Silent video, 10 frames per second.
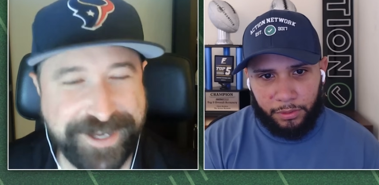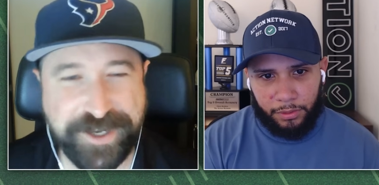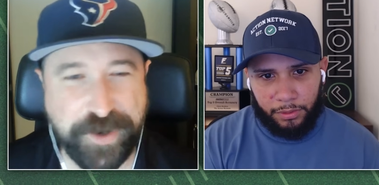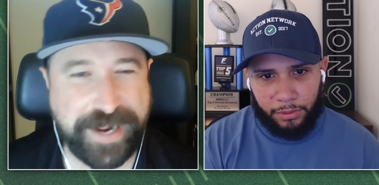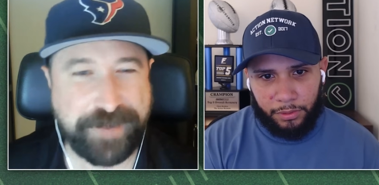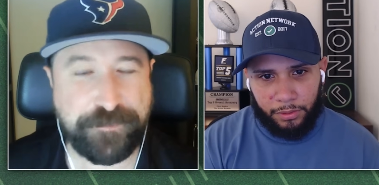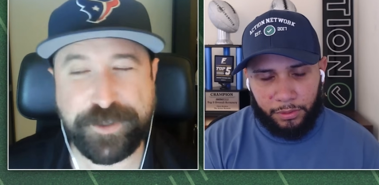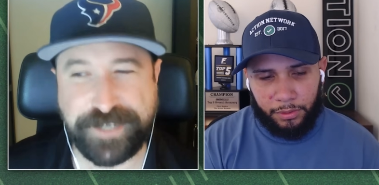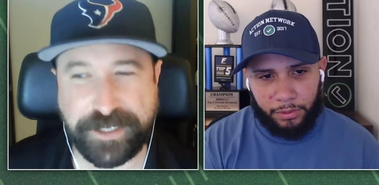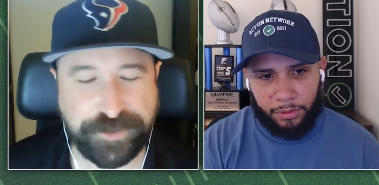Speaker 1: you know a
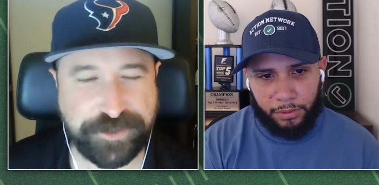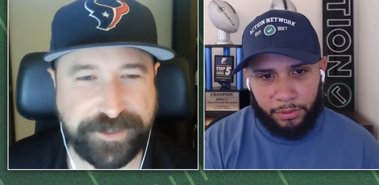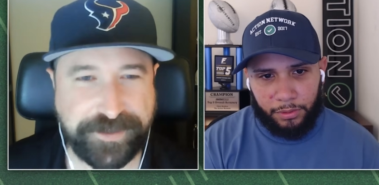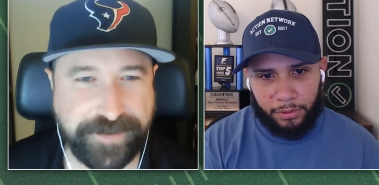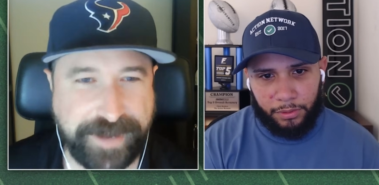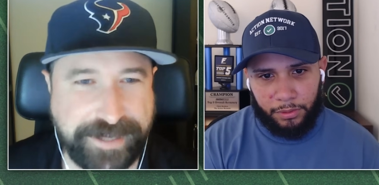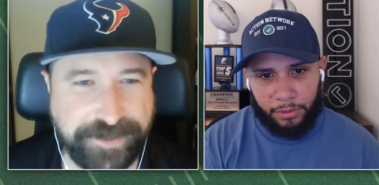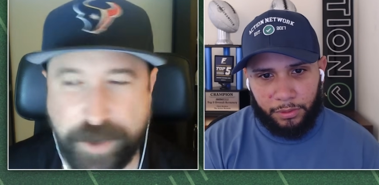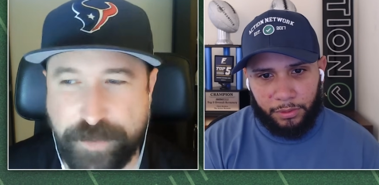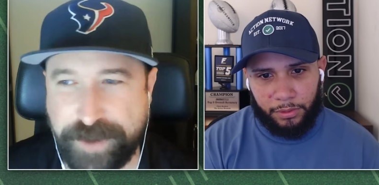handful of touches here
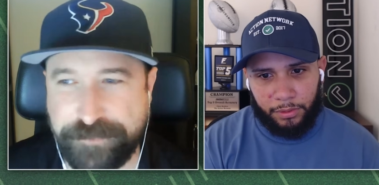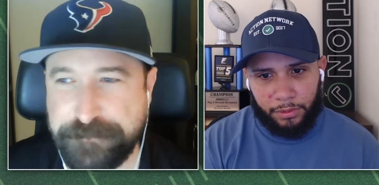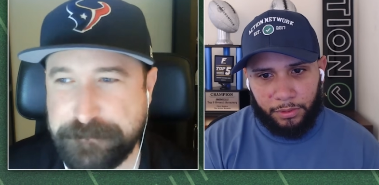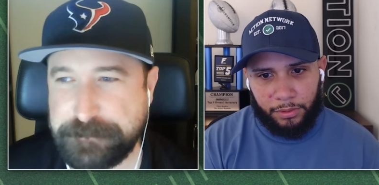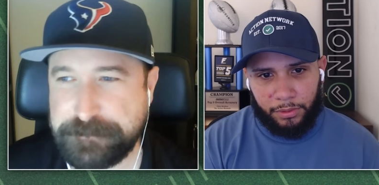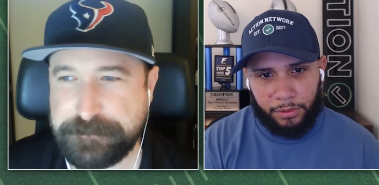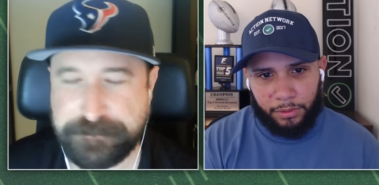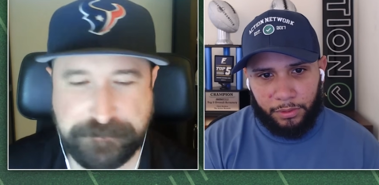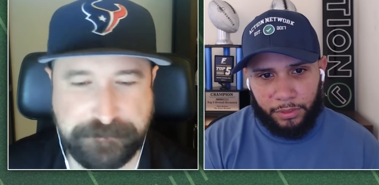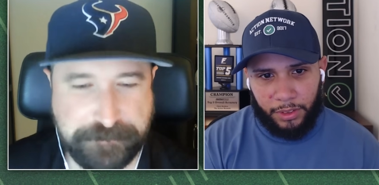and go off.
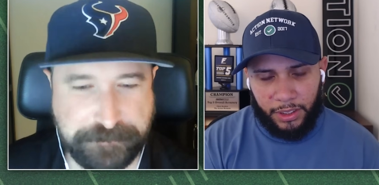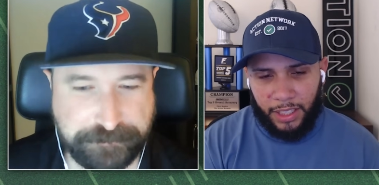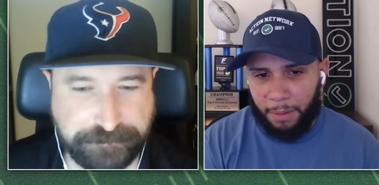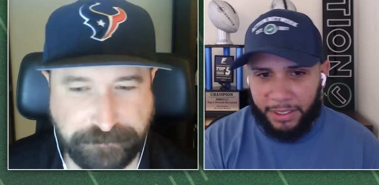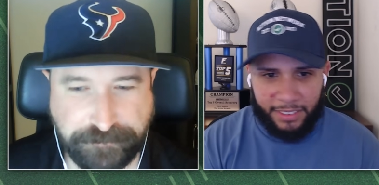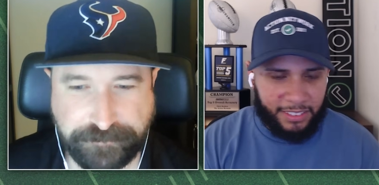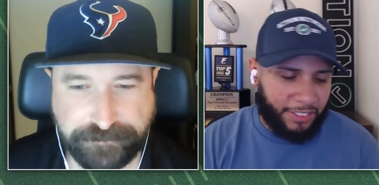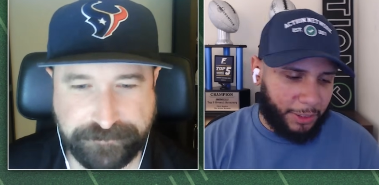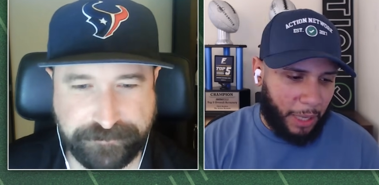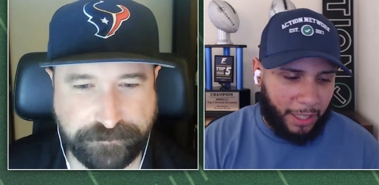Yeah, I mean,
Speaker 2: there's
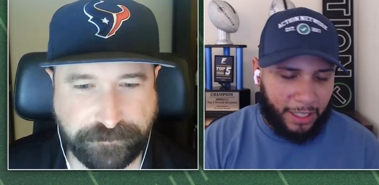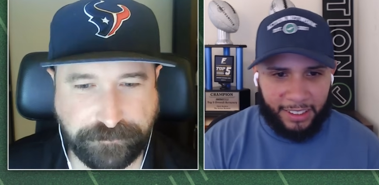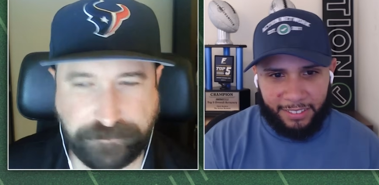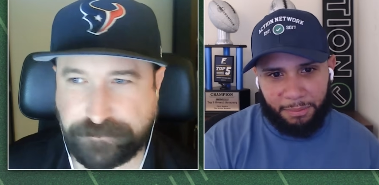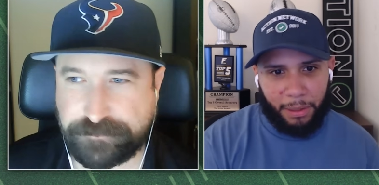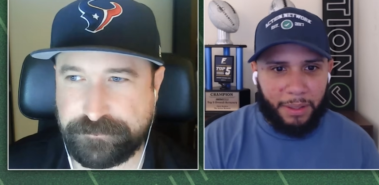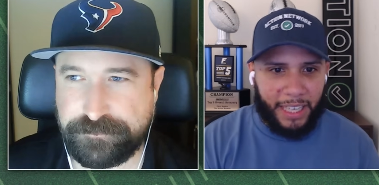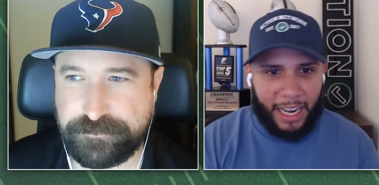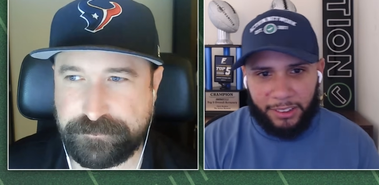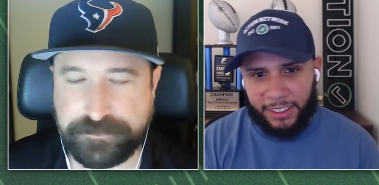even I, I, probably
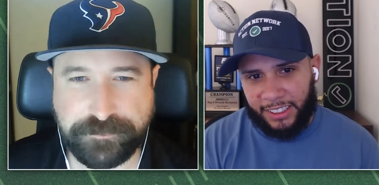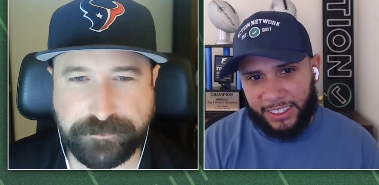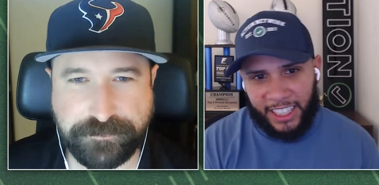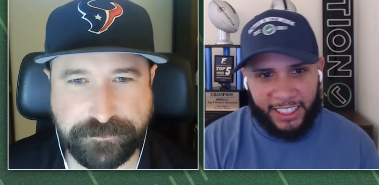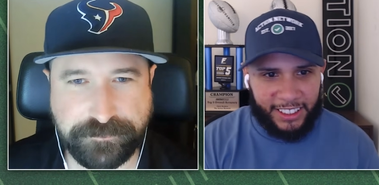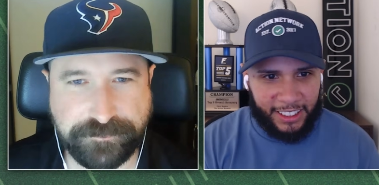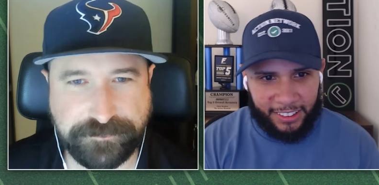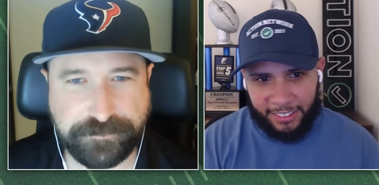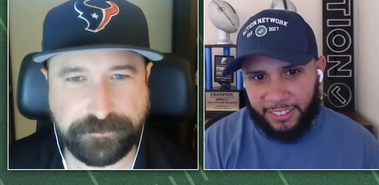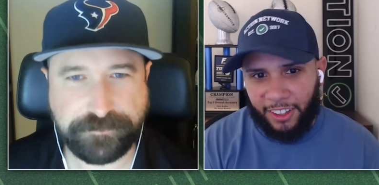an outside shot he could
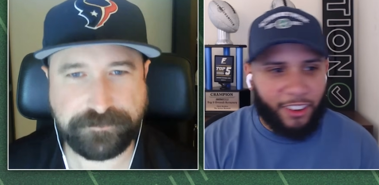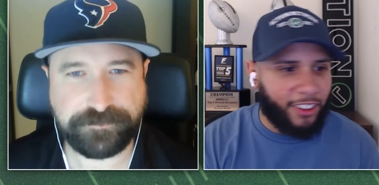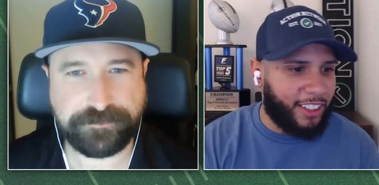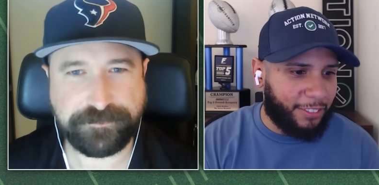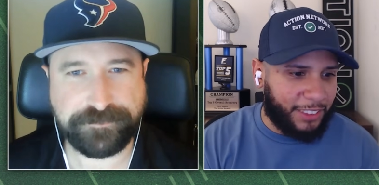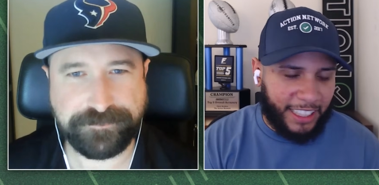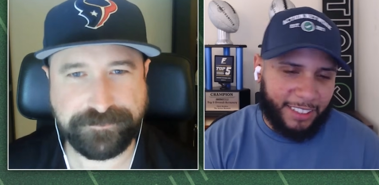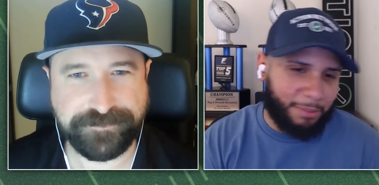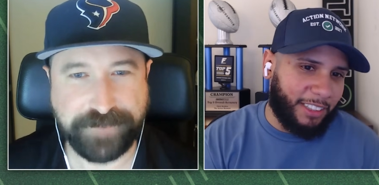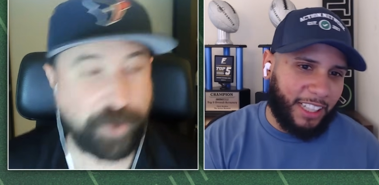get to start. I mean, they
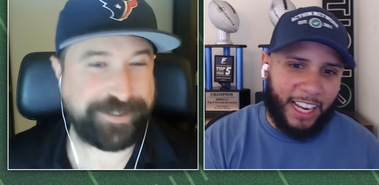could be like,